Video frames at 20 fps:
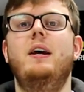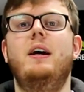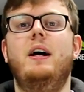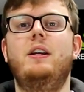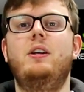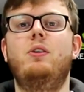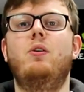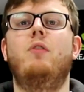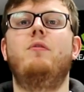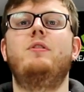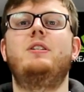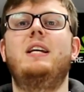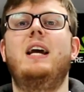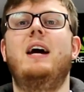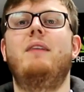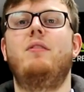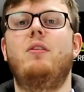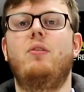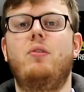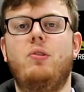and you obviously
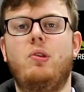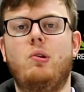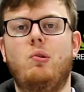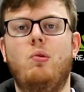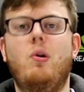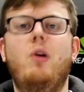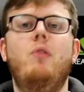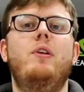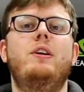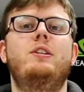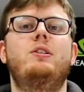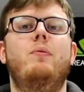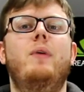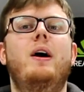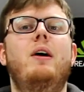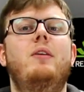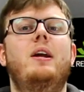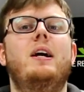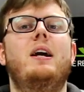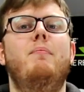haven't thrown it
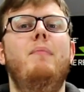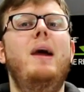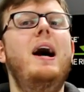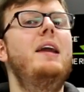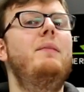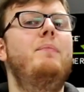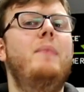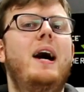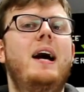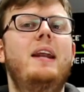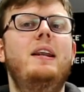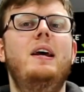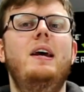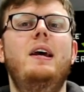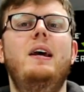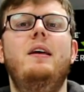around like a madman,